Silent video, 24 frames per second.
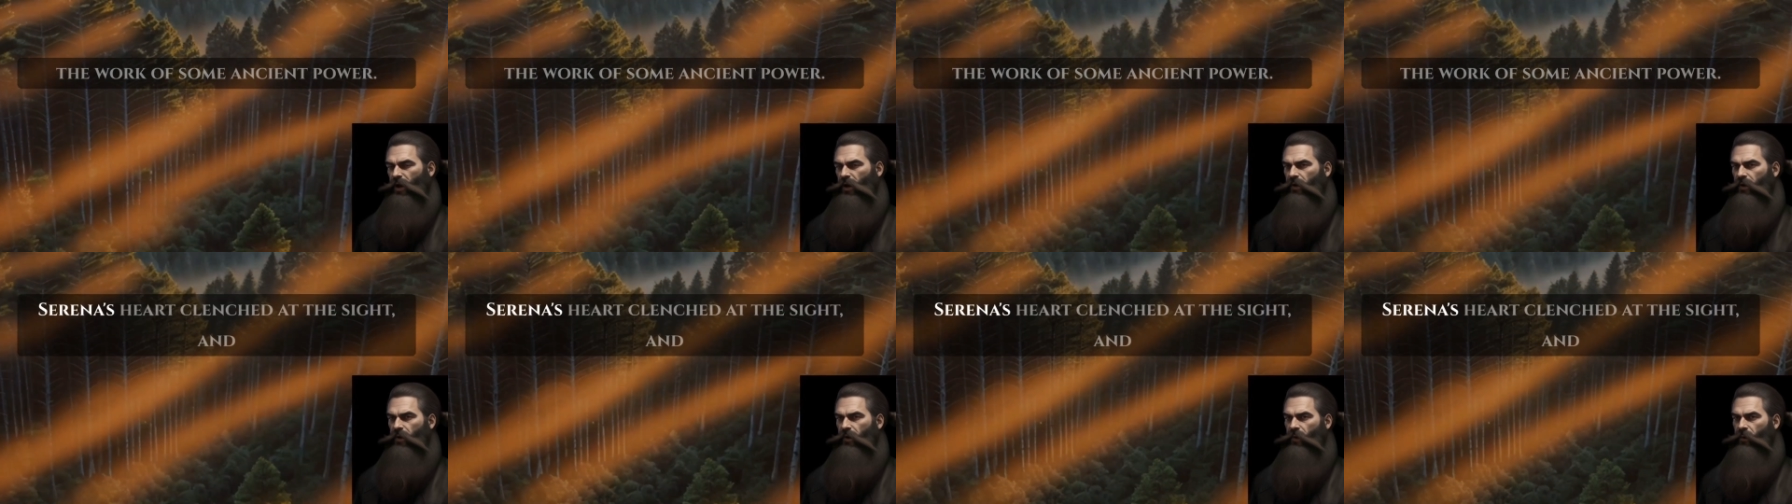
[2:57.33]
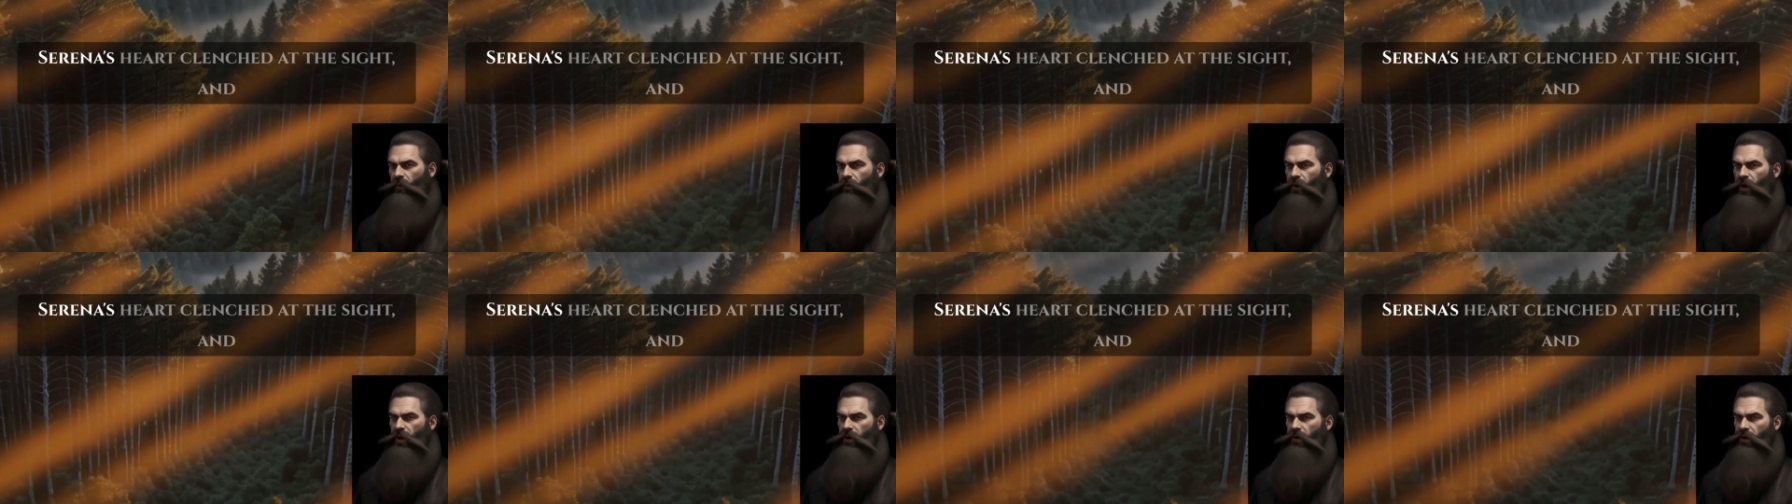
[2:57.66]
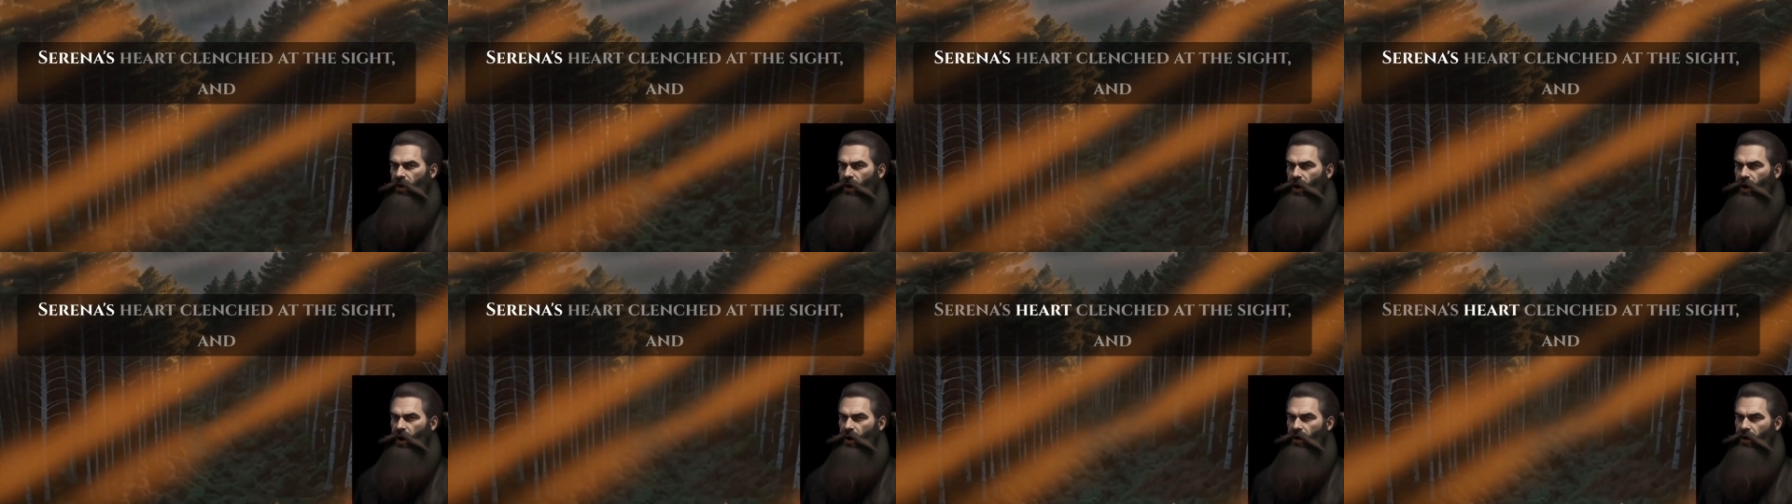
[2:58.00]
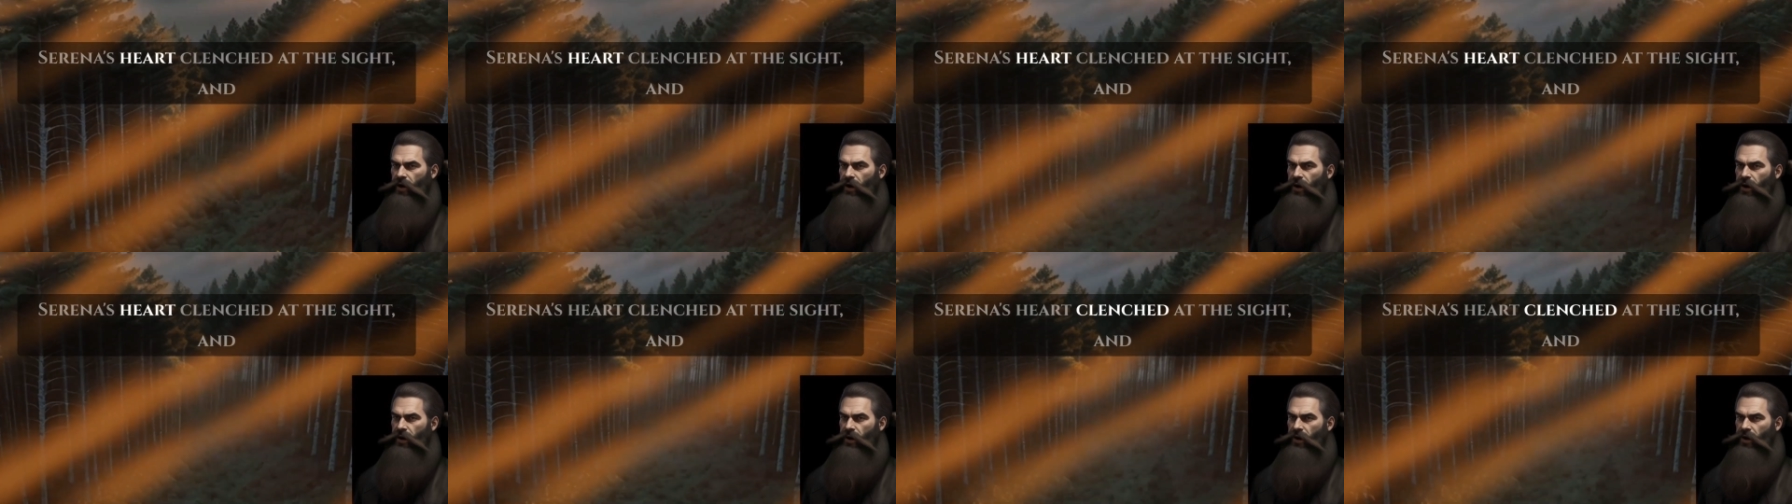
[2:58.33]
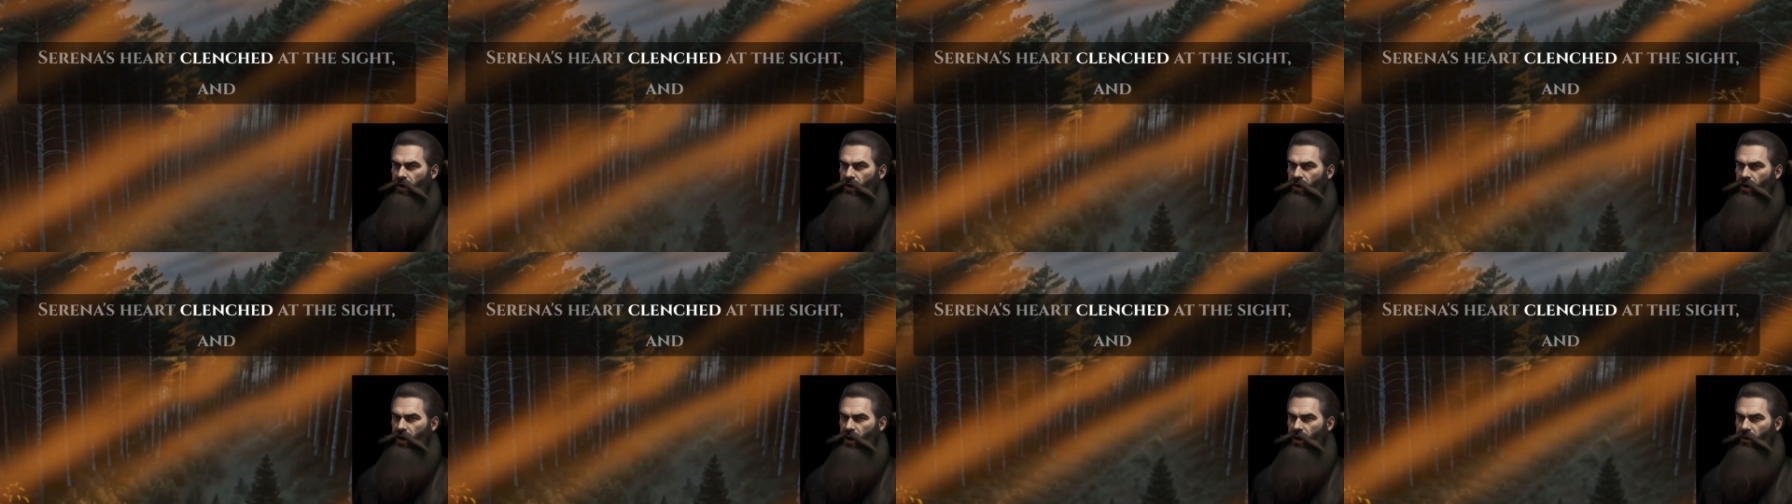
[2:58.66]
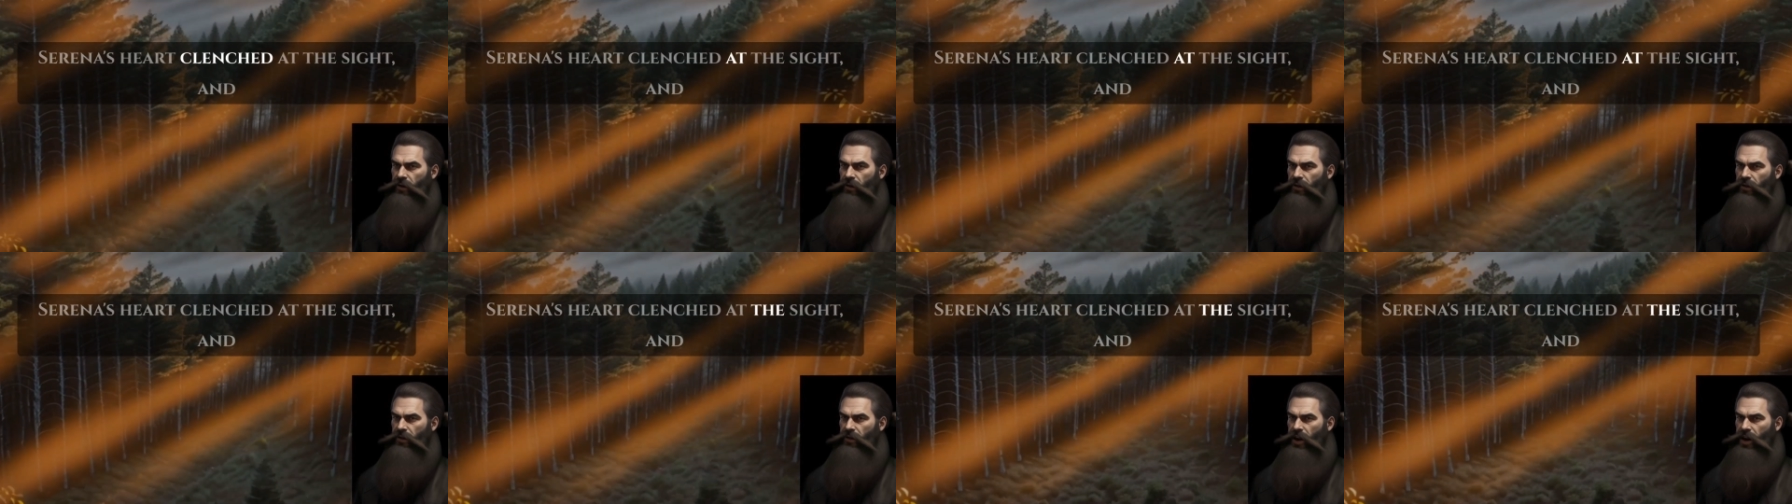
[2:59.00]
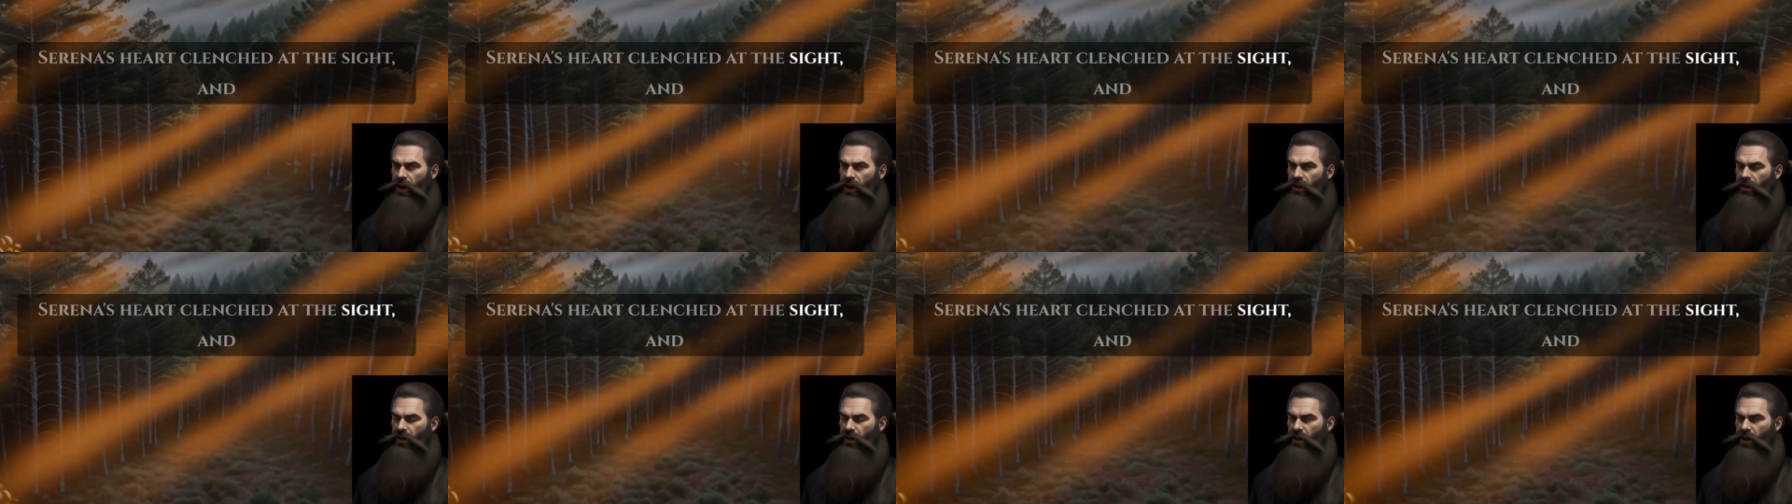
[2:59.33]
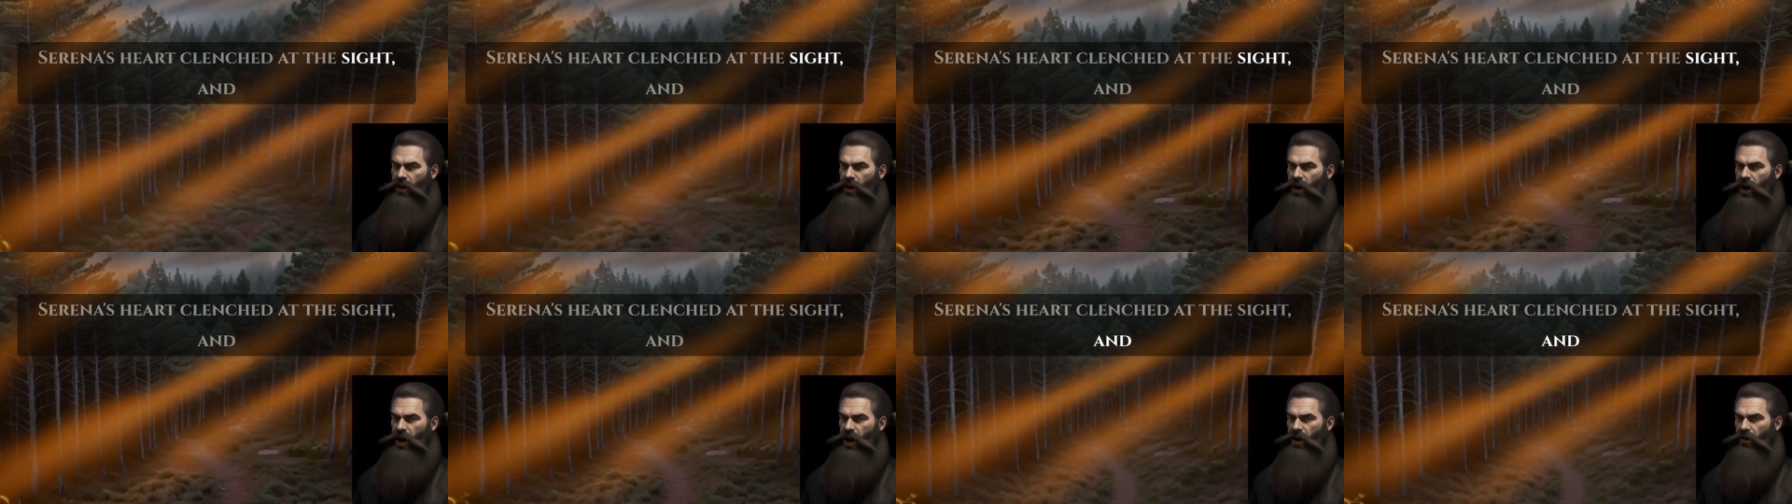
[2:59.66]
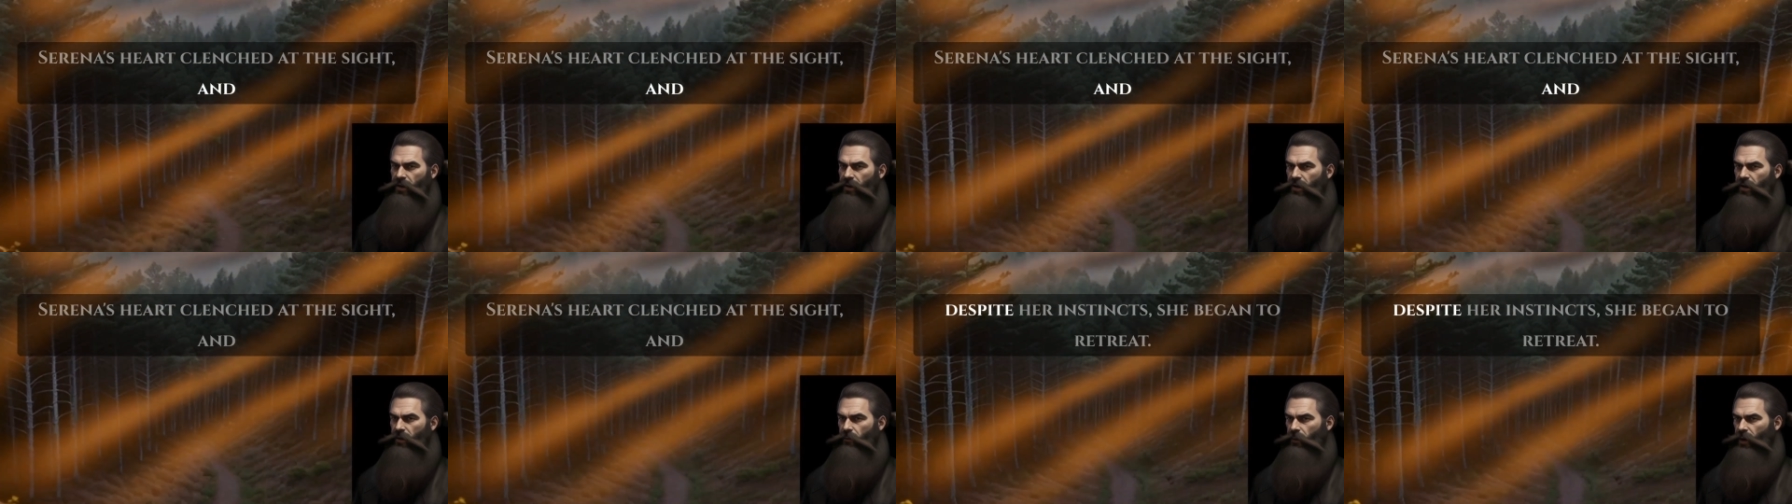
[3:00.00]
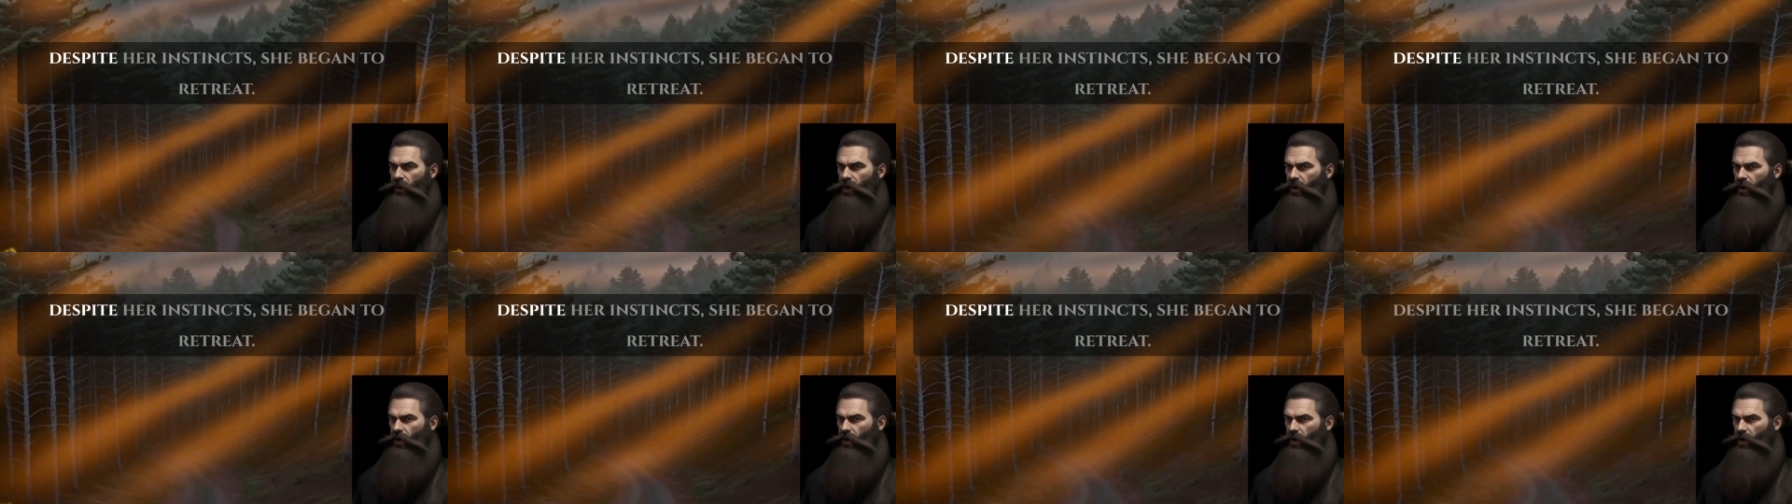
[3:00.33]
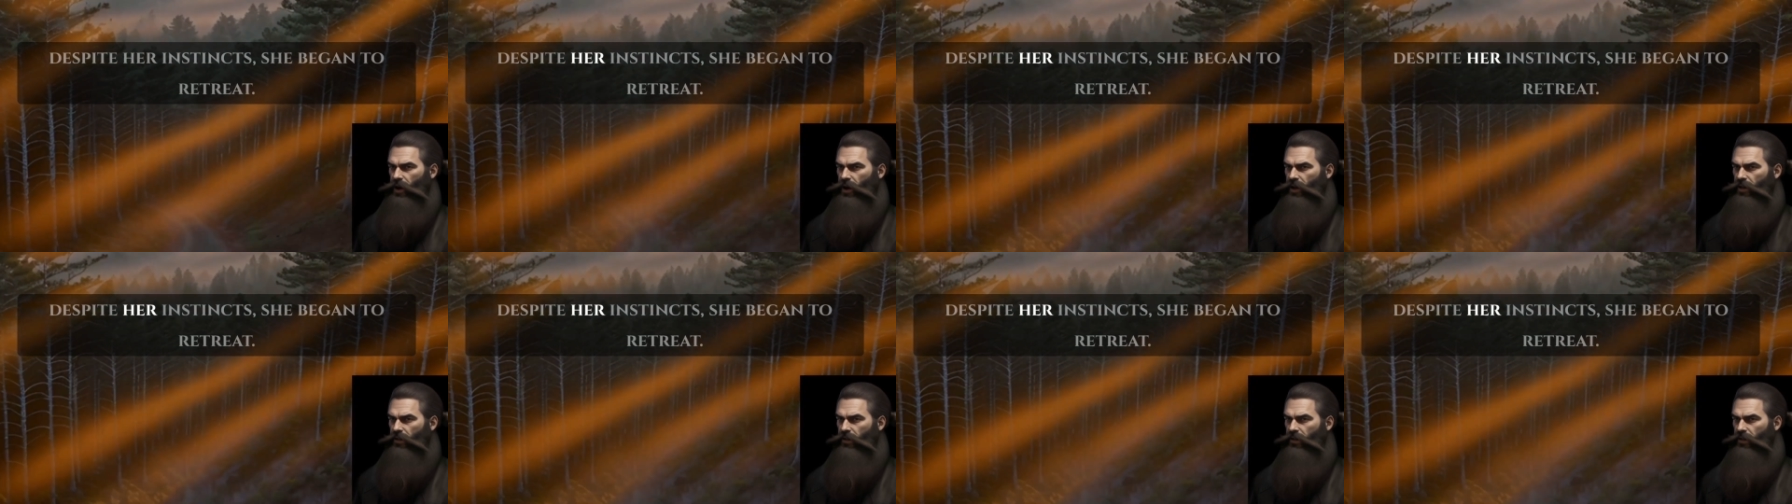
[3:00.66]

Serena's heart clenched at the sight, and despite her